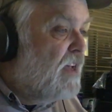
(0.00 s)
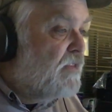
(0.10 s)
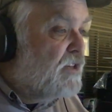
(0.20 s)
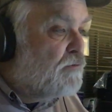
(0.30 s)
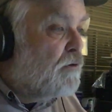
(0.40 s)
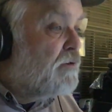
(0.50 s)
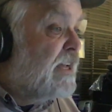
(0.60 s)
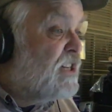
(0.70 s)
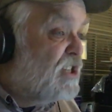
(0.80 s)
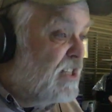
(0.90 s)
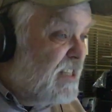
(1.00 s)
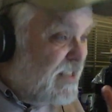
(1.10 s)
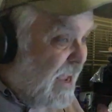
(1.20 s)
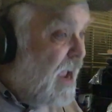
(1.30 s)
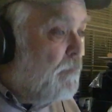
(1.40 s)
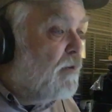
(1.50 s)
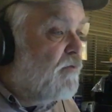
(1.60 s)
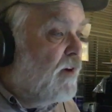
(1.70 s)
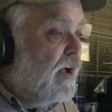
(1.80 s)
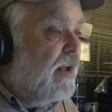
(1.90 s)
This rotation is
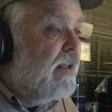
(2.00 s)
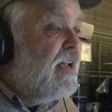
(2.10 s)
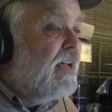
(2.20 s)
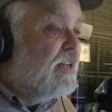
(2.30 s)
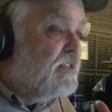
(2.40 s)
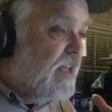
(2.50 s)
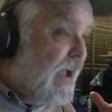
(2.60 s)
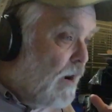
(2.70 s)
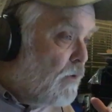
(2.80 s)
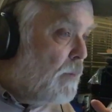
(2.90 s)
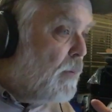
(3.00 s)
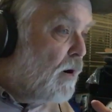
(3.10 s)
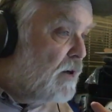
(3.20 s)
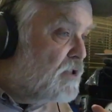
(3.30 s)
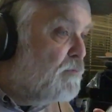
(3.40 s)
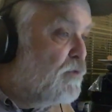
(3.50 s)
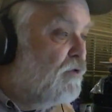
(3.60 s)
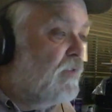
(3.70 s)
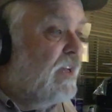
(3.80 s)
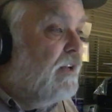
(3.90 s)
amplified as the outer parts
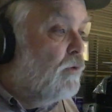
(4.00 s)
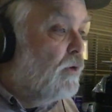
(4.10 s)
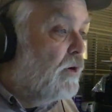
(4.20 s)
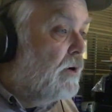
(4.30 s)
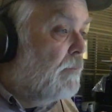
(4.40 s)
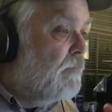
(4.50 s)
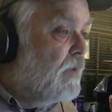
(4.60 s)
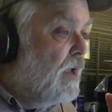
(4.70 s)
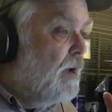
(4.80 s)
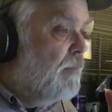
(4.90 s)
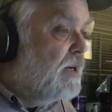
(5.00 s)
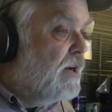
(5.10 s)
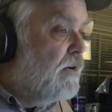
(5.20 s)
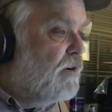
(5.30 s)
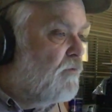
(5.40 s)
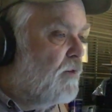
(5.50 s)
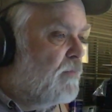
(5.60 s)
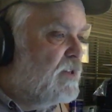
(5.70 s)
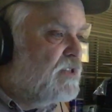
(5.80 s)
move inward. Material from this